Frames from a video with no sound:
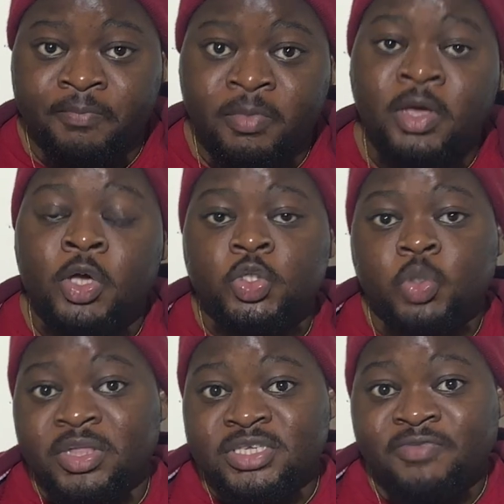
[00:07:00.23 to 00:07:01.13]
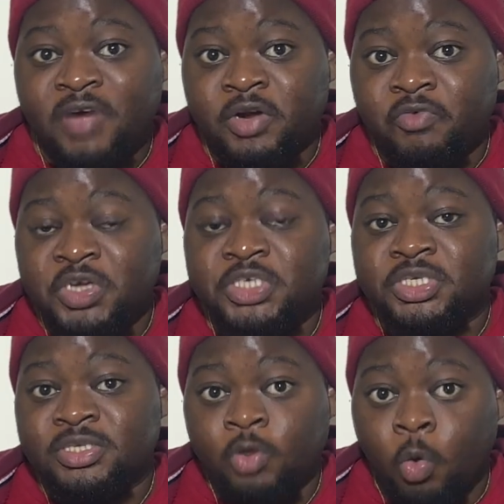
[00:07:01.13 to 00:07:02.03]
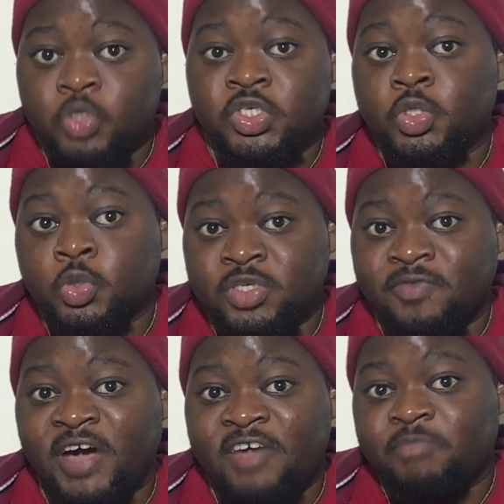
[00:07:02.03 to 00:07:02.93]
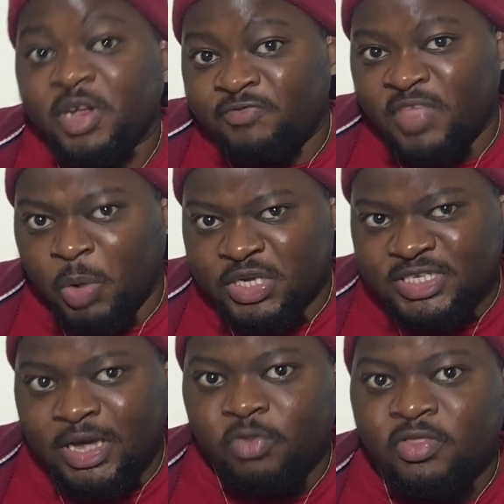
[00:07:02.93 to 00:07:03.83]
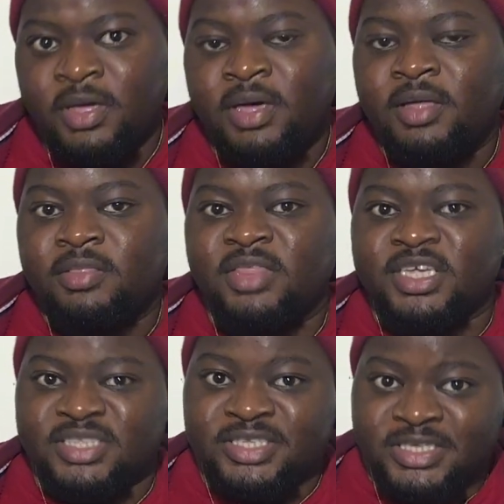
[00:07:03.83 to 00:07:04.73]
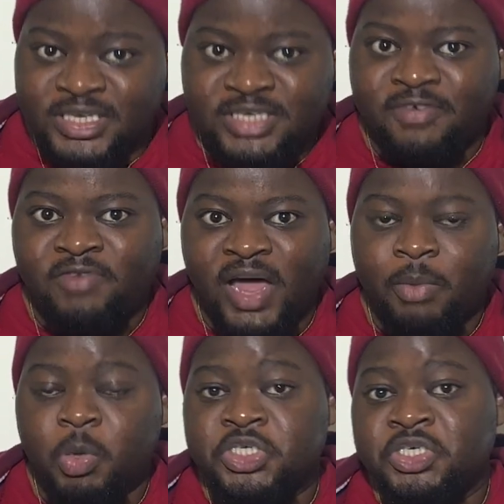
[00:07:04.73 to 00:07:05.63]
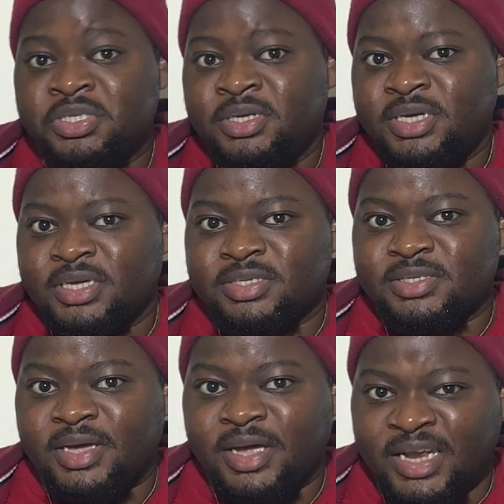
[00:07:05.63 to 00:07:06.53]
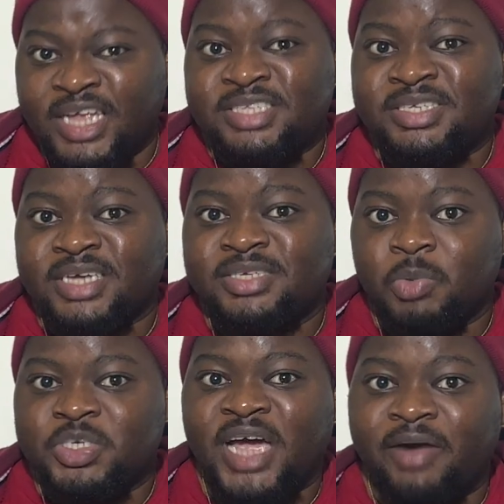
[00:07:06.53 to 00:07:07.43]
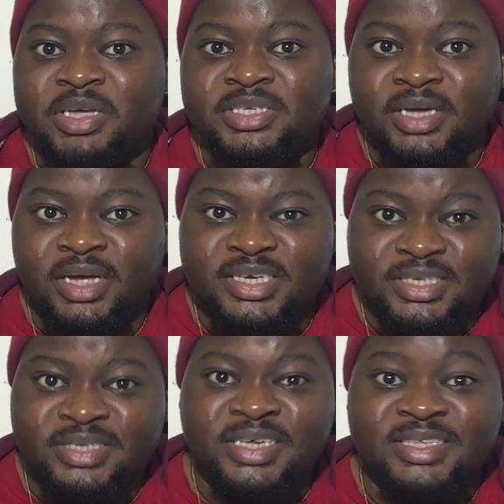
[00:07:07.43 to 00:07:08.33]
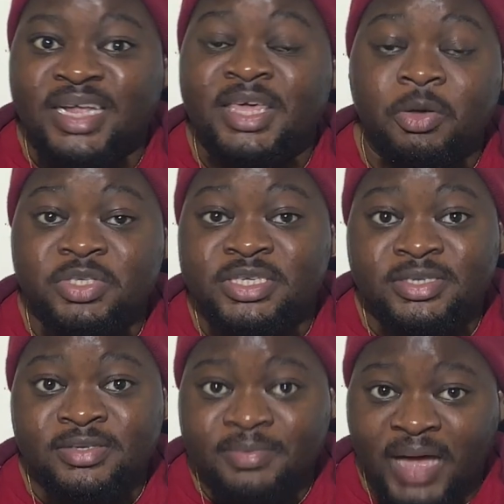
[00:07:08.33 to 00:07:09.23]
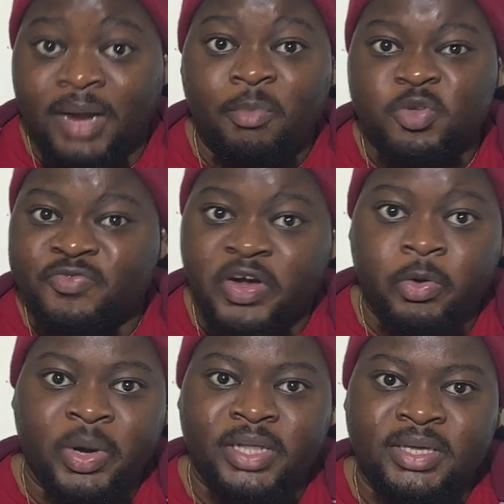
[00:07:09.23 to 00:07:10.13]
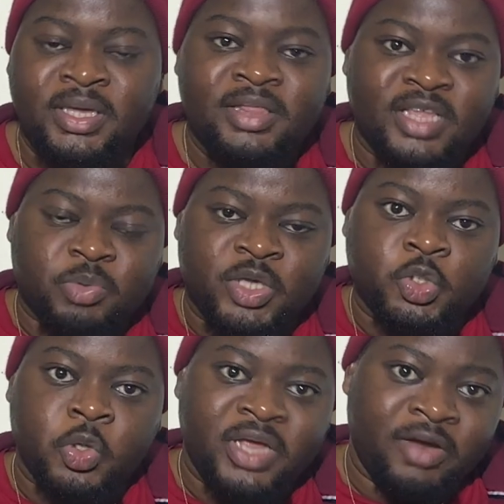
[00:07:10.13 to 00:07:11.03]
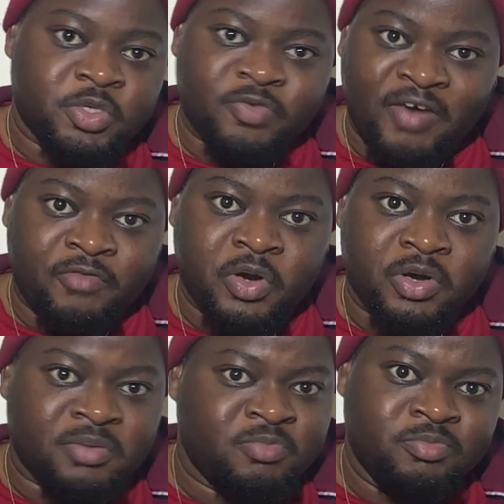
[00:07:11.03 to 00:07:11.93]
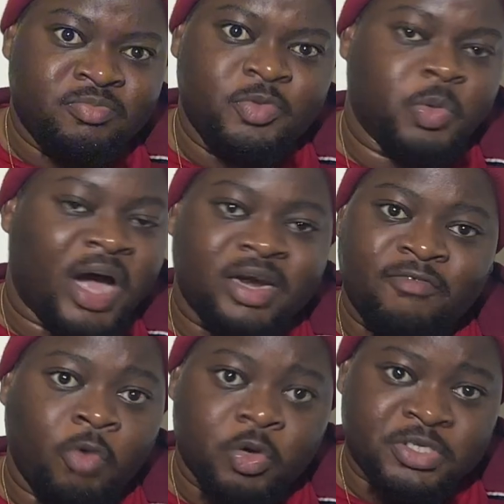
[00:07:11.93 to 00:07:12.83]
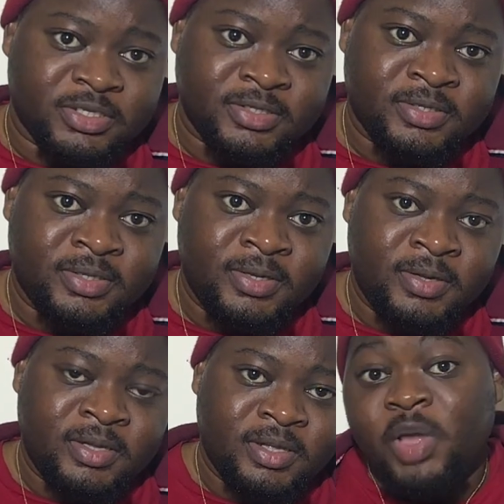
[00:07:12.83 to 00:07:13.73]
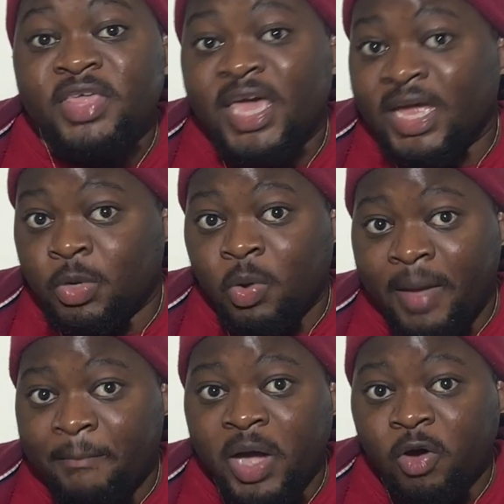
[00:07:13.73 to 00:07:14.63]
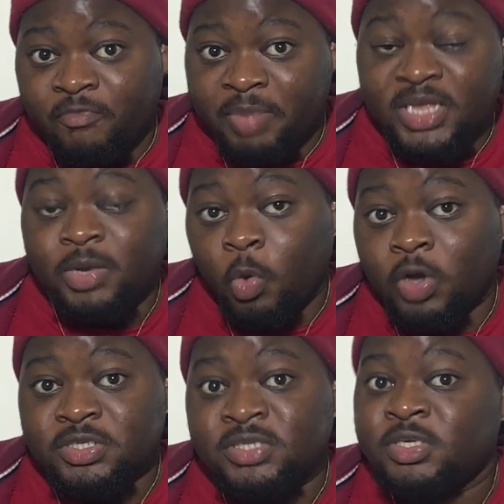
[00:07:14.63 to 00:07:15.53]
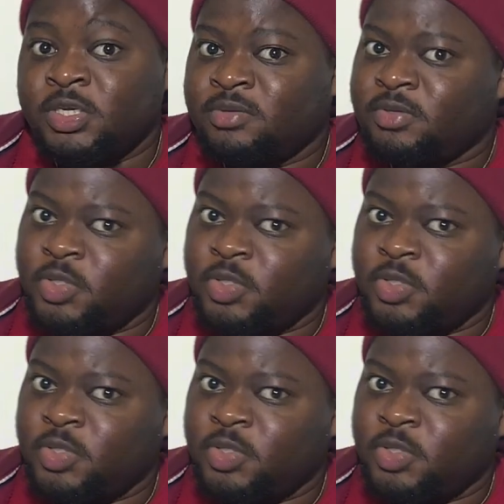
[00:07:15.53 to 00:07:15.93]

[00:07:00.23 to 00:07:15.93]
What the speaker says: area. So in the Savannah region, horses could survive, but if they went south, there's the tsetse fly, which is an insect which carries a disease that kills these animals very quickly. That's why in certain areas of Africa, you can't have horses. Like where the Edo Empire of Benin was,